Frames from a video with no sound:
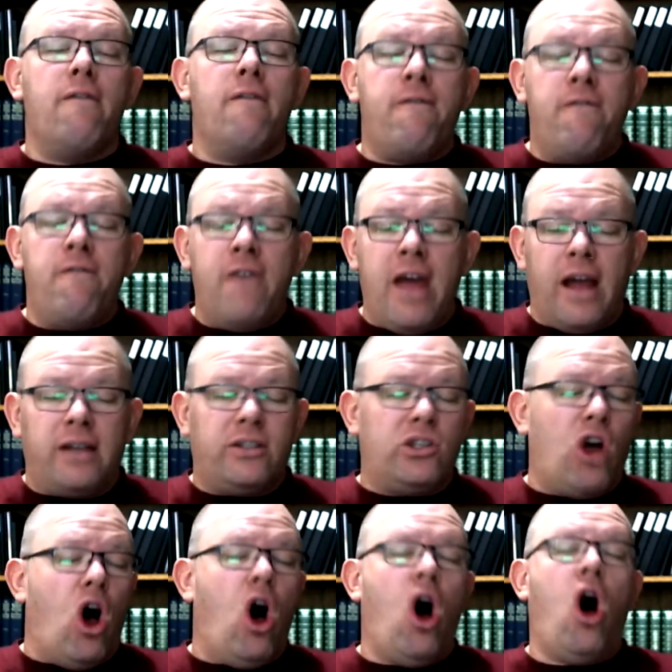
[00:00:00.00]
fixed
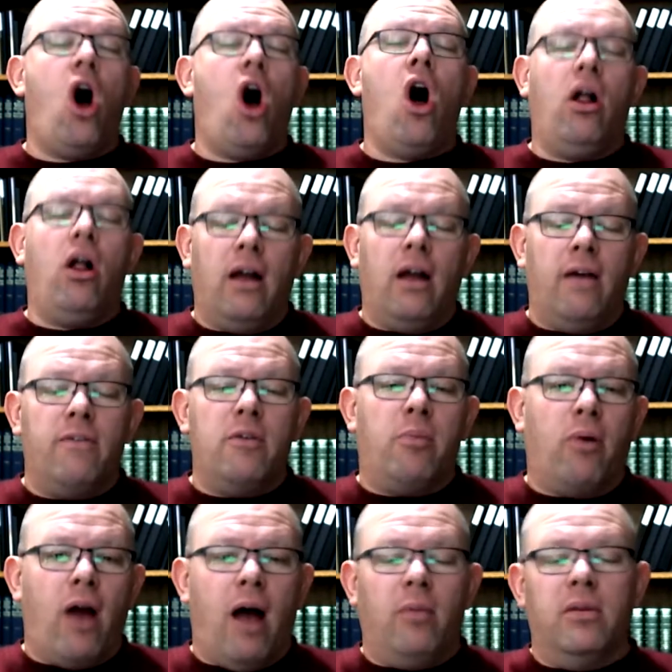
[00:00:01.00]
all of the
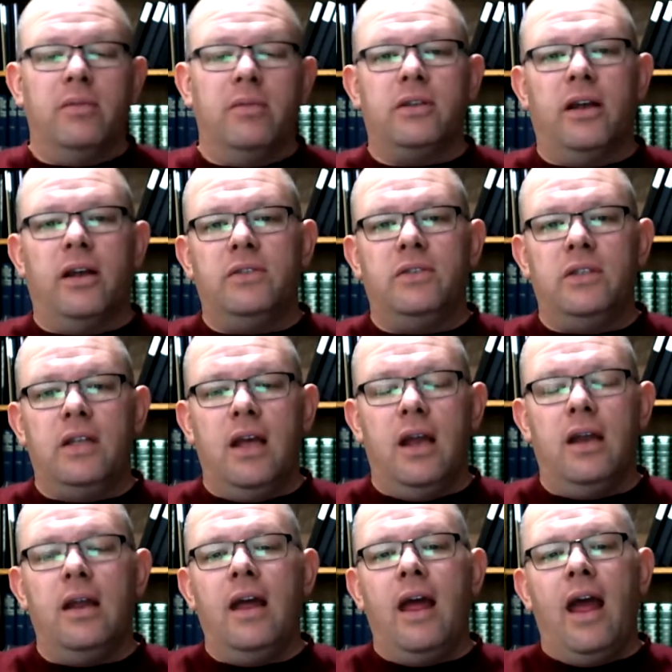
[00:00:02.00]
problems of sin
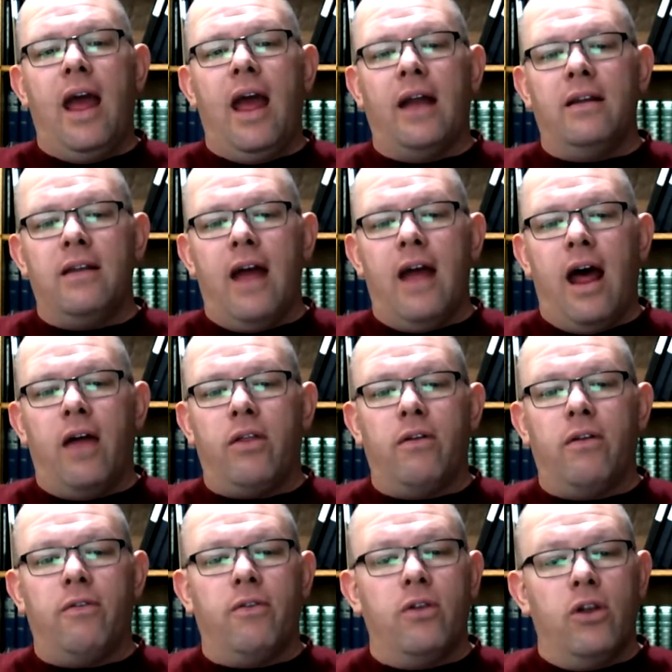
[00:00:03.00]
and death
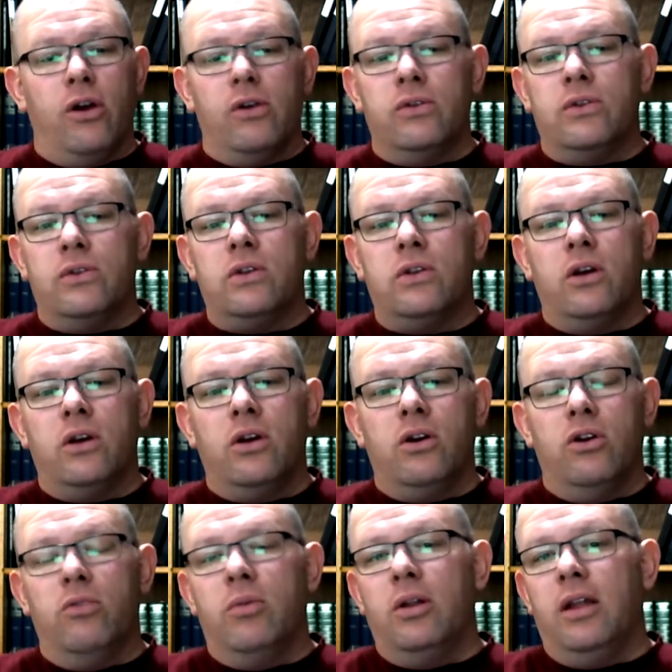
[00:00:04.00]
for those who
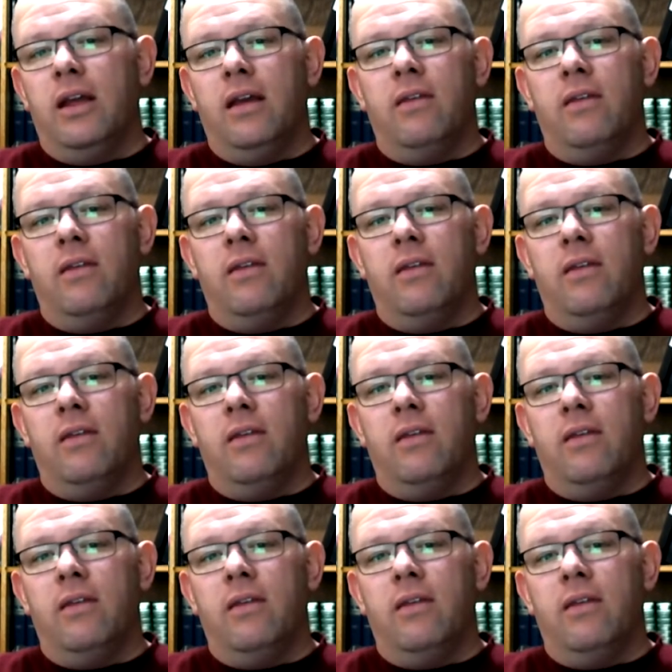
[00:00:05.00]
believe.